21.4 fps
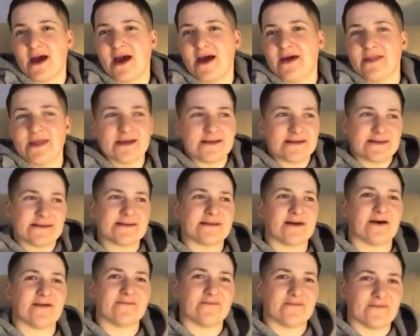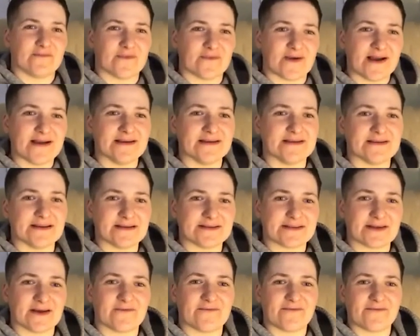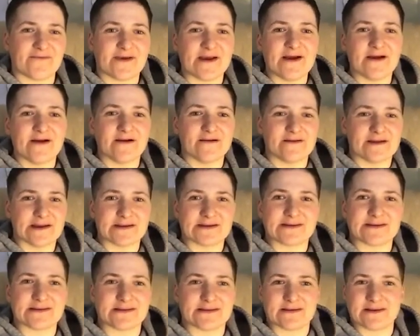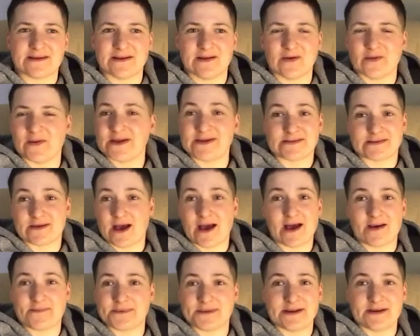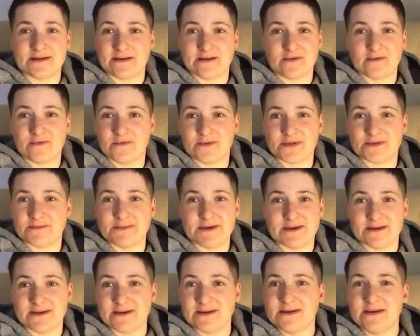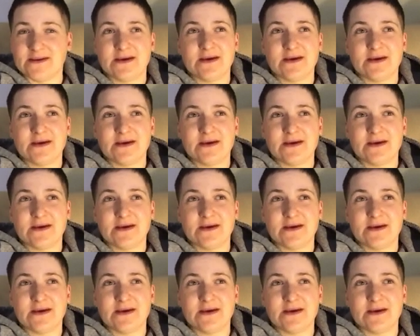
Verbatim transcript: And that's just not right. That's not fair. That's, you know, that's not happening with me.